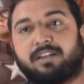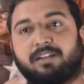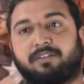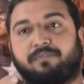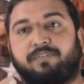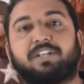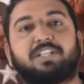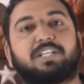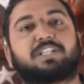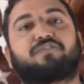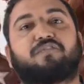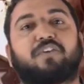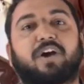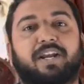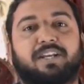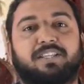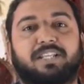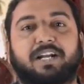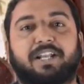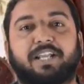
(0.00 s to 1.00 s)
We just
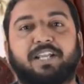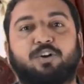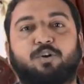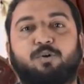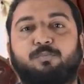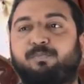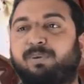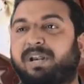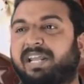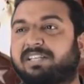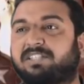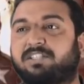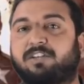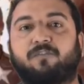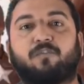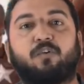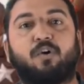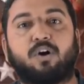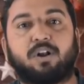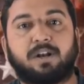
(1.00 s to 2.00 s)
find that hero breaks the
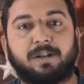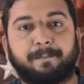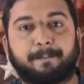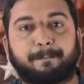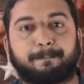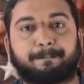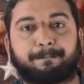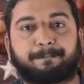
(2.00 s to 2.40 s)
wall,